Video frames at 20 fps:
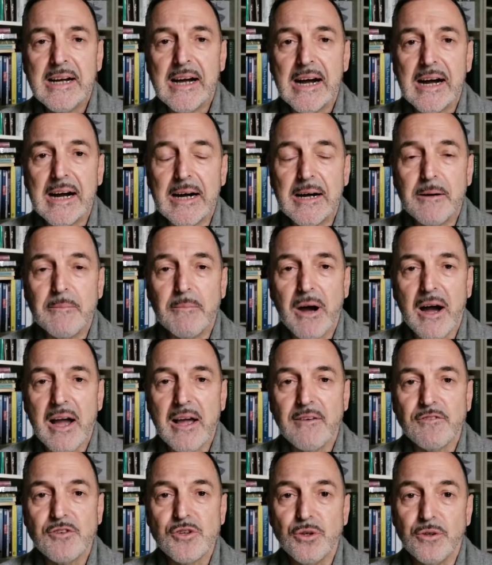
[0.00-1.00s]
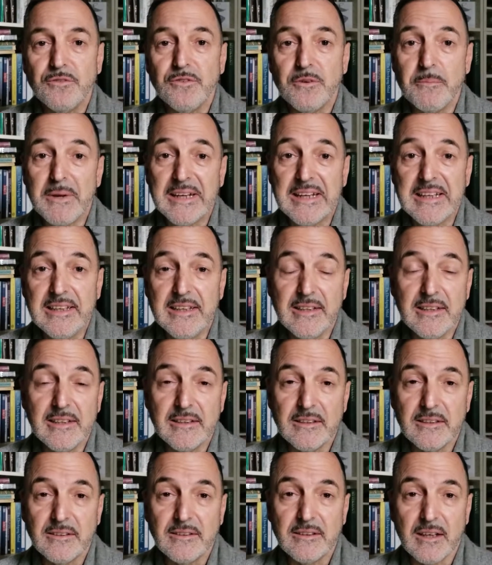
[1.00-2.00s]
I have taught for many
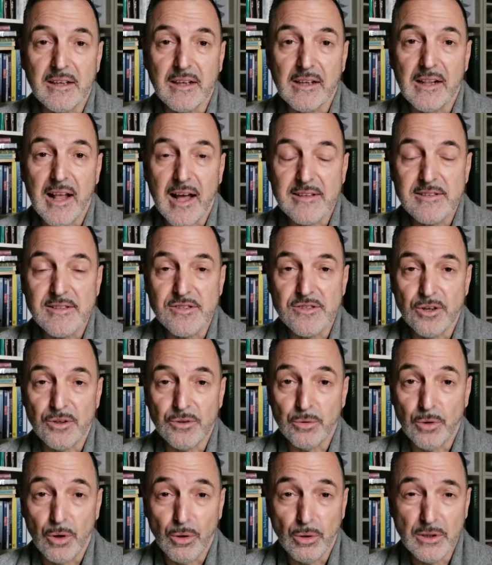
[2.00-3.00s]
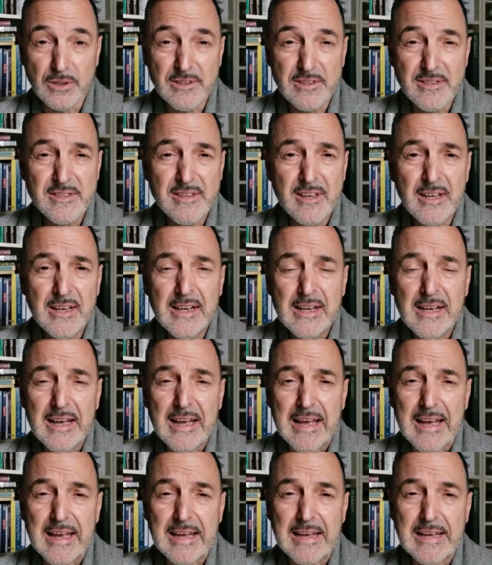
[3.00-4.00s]
years classes on rollers
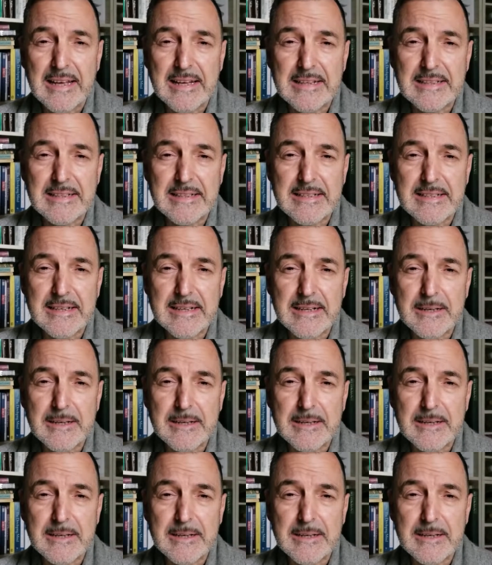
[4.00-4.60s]
and